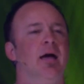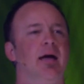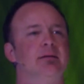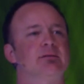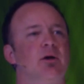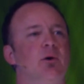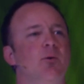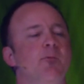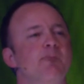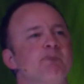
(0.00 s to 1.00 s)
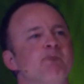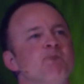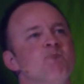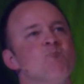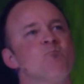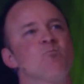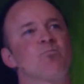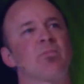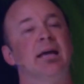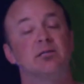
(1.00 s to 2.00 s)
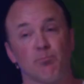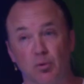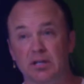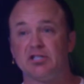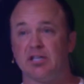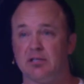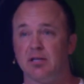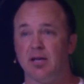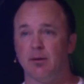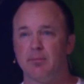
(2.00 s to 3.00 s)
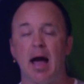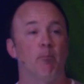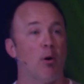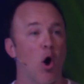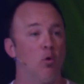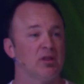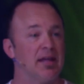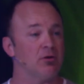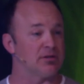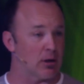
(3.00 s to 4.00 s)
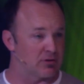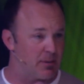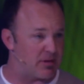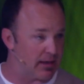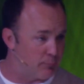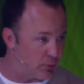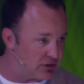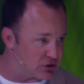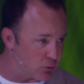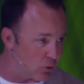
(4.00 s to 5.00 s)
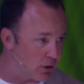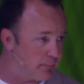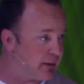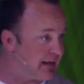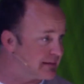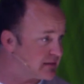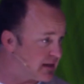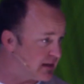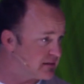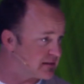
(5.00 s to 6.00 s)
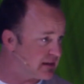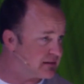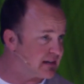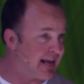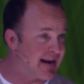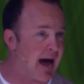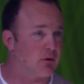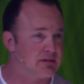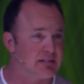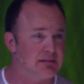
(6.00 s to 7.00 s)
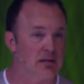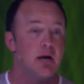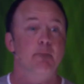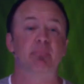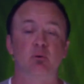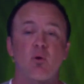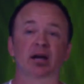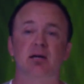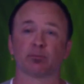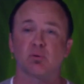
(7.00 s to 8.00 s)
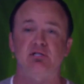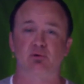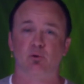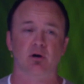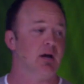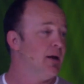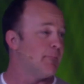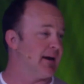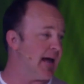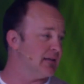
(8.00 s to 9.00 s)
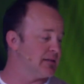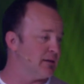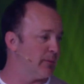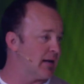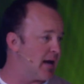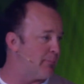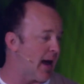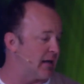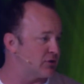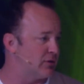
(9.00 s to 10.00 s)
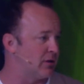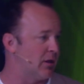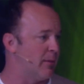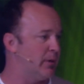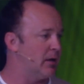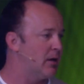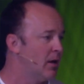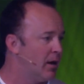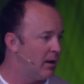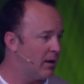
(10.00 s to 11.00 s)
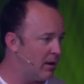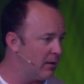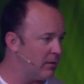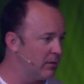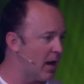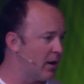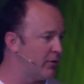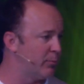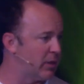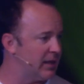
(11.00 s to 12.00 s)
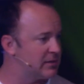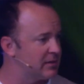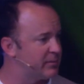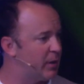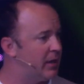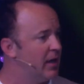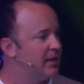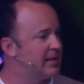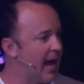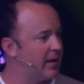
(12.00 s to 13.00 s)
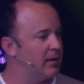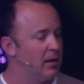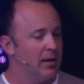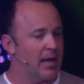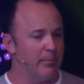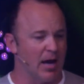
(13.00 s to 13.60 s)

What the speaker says: And so he's preaching to them. Now, Paul would later tell Timothy, preach the word, be instant in season and out of season. Be ready to preach the word. My dad's here. My dad pastored in Columbia, a lot of other places, but dad gave